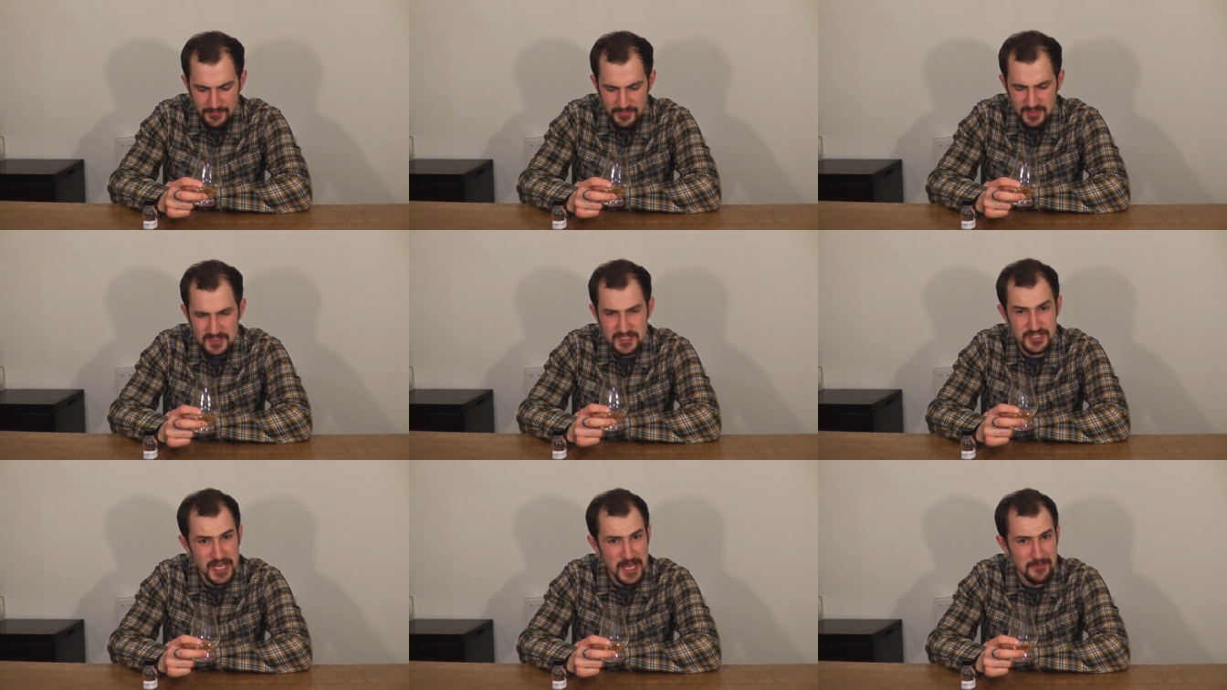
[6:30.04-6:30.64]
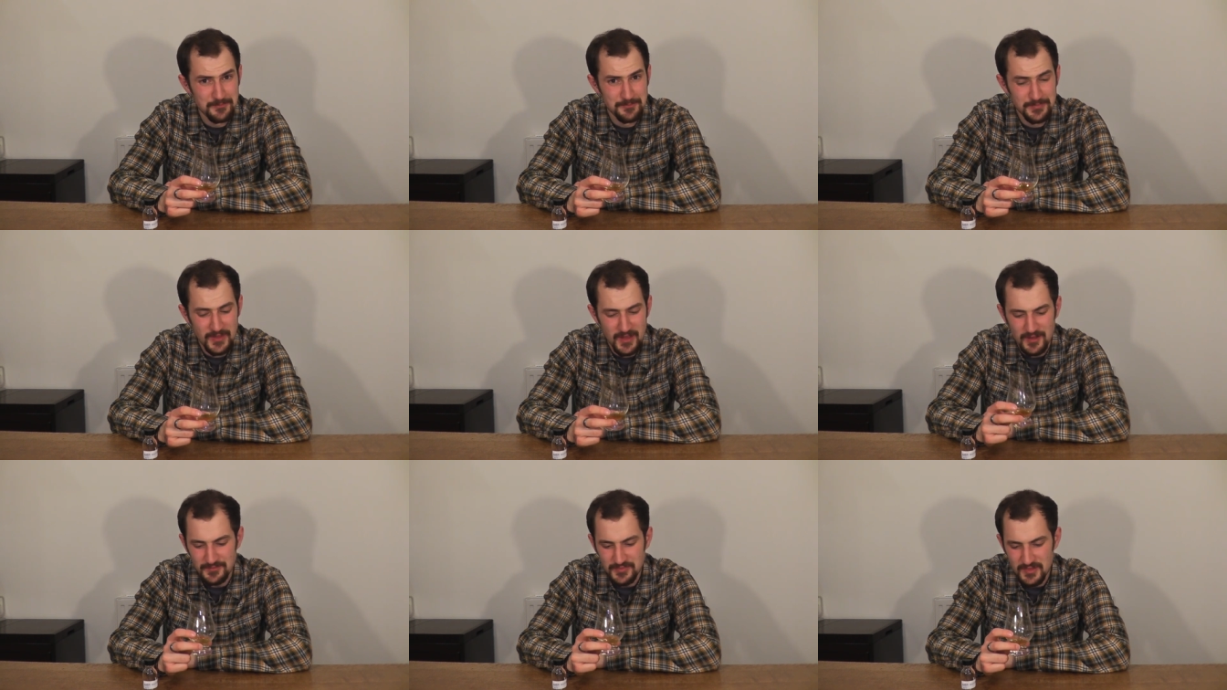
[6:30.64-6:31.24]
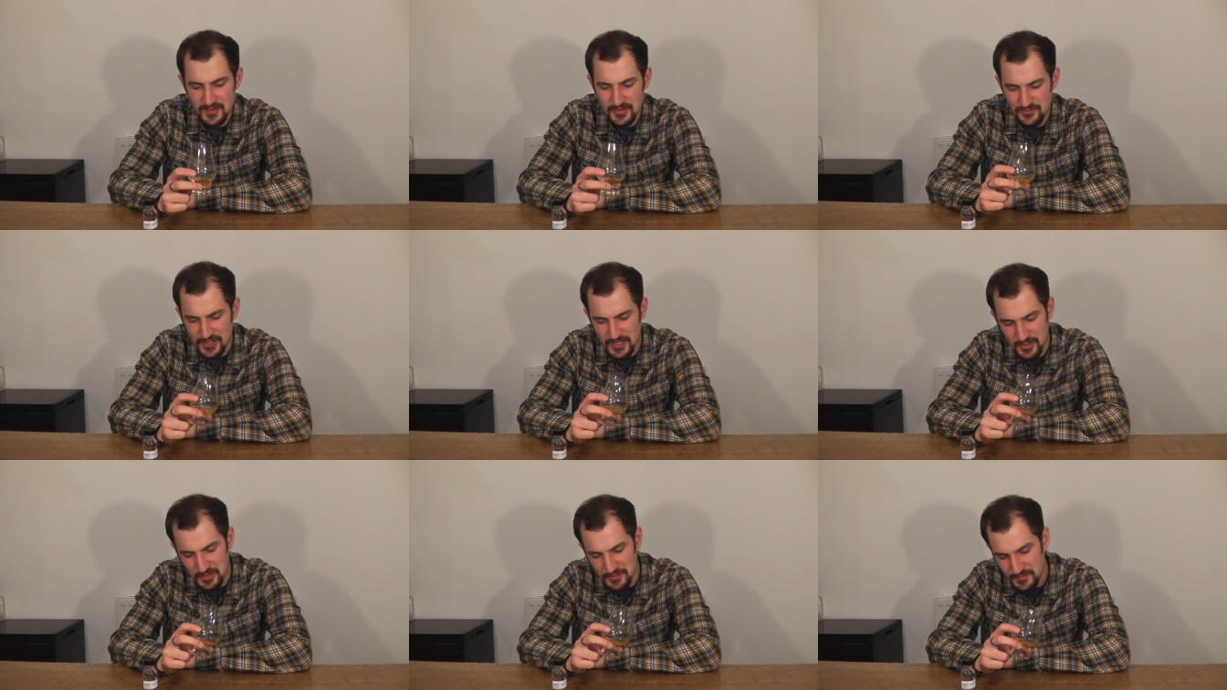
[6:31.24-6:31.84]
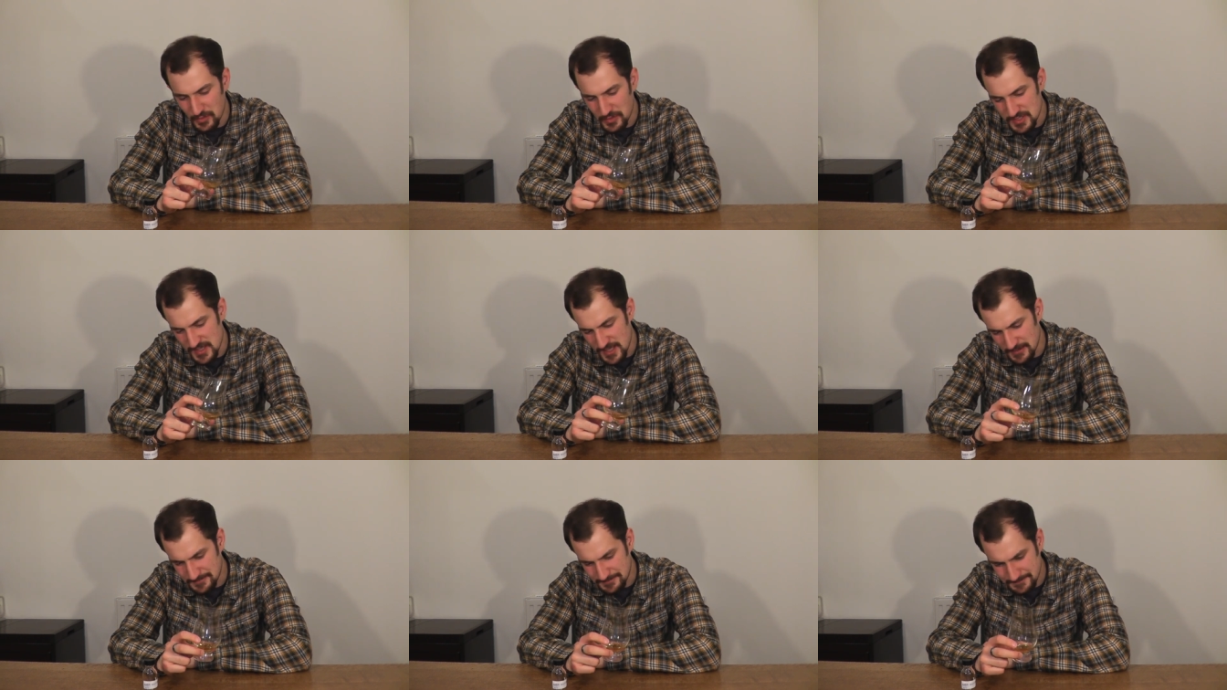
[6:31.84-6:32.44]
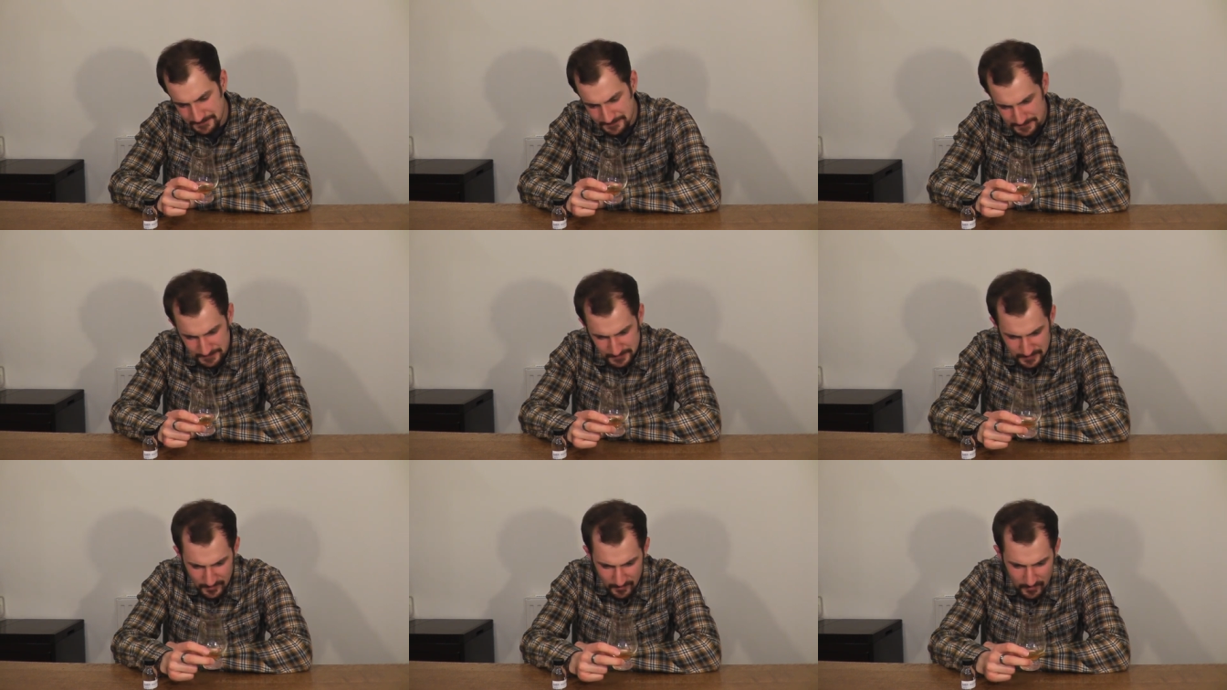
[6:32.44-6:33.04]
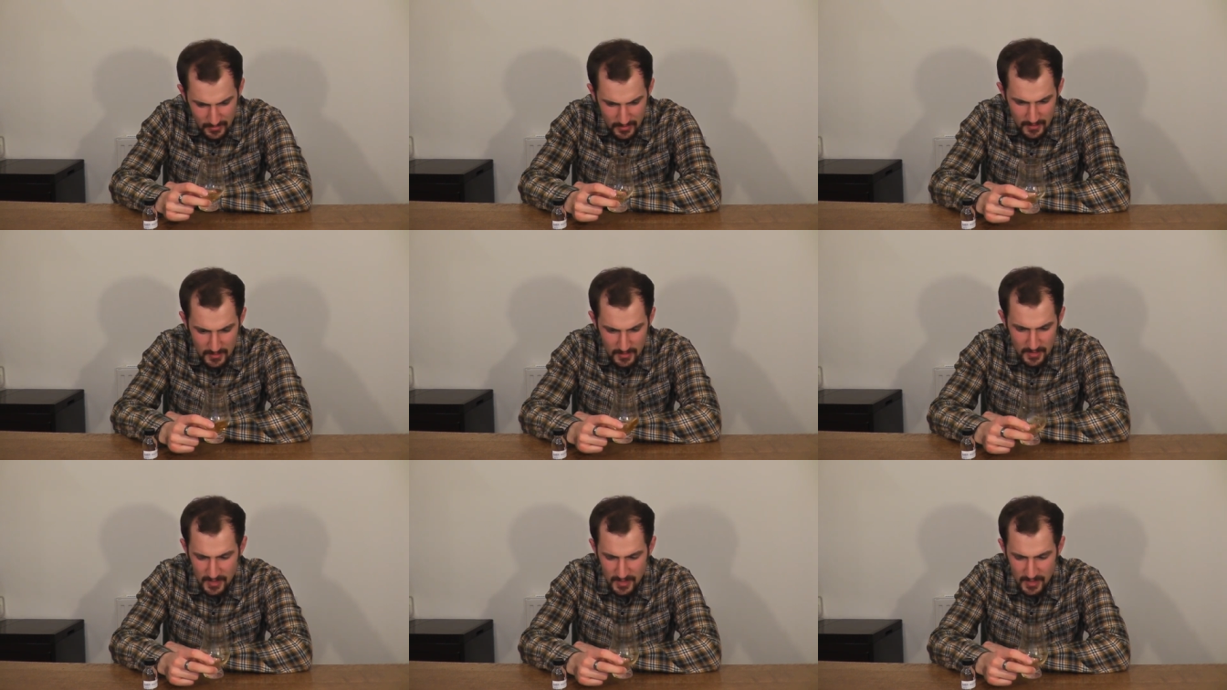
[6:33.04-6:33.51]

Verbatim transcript: That's a shame. I was really looking forward to that.